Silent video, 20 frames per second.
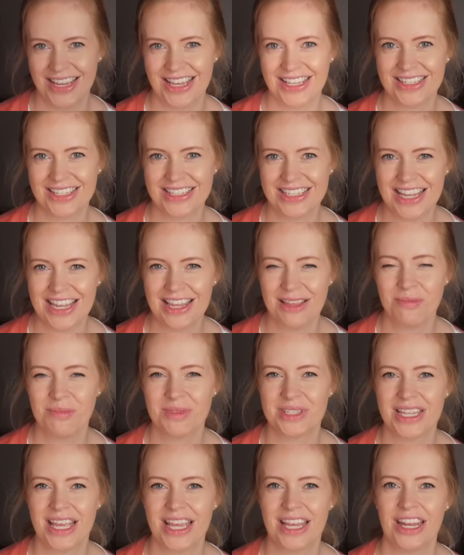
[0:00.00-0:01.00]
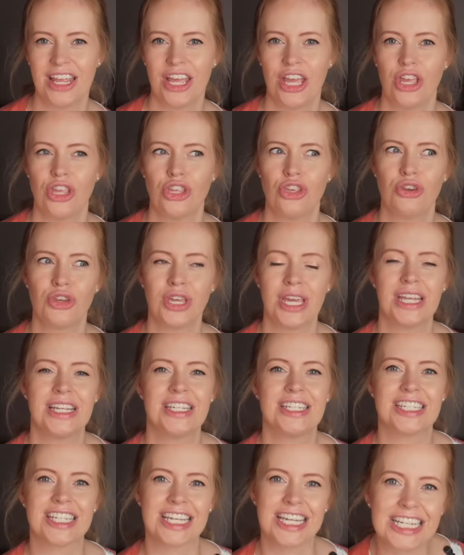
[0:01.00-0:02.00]
it seems that you
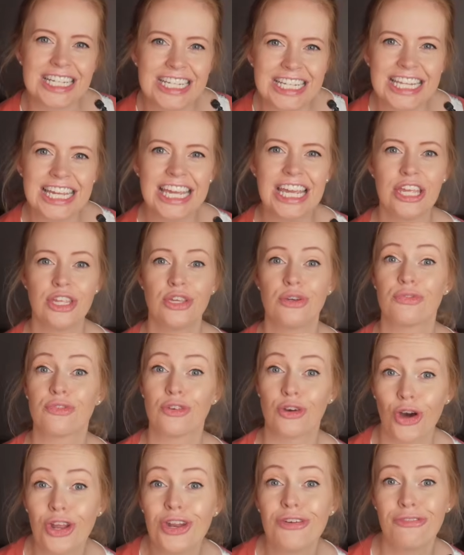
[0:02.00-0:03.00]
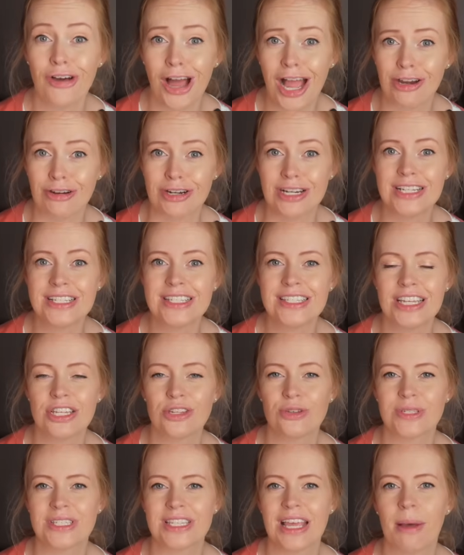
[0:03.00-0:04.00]
can declare you've got a virus
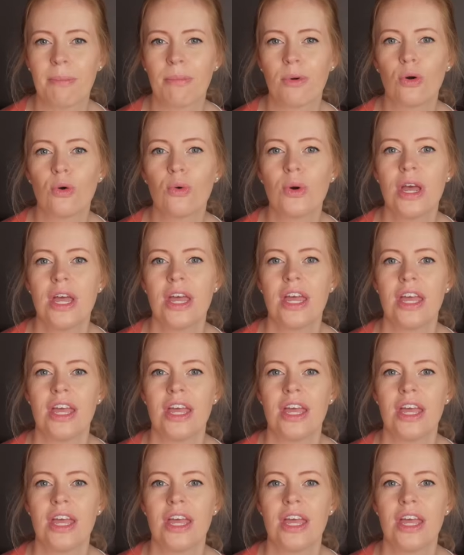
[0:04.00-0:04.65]
in your sample